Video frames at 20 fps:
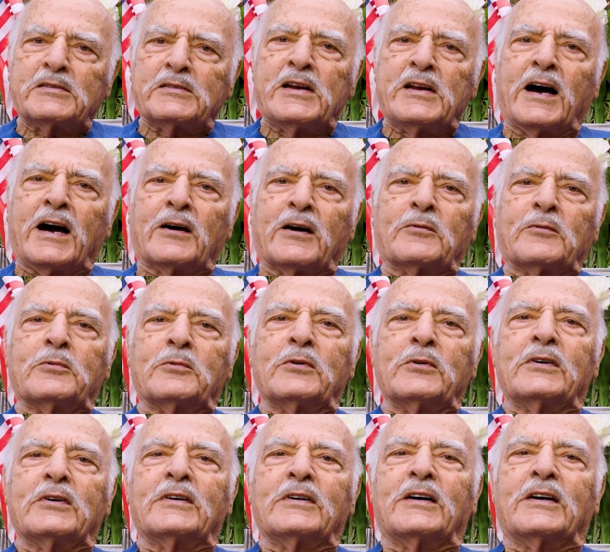now,
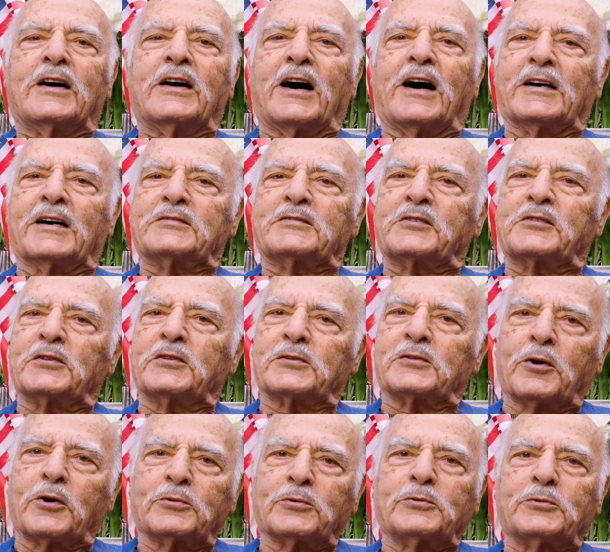I still
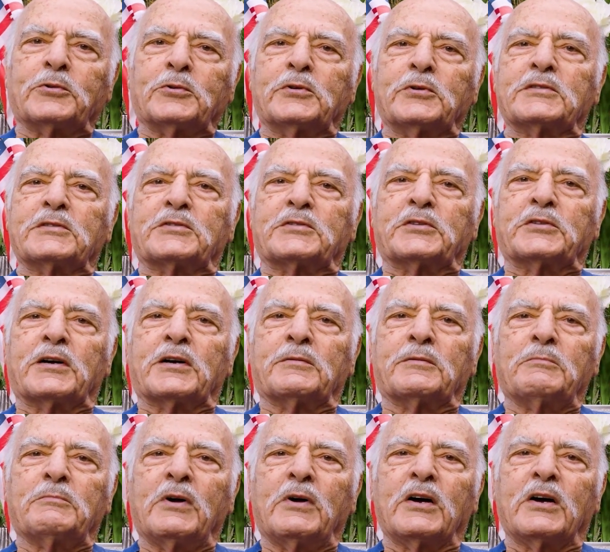go to the gym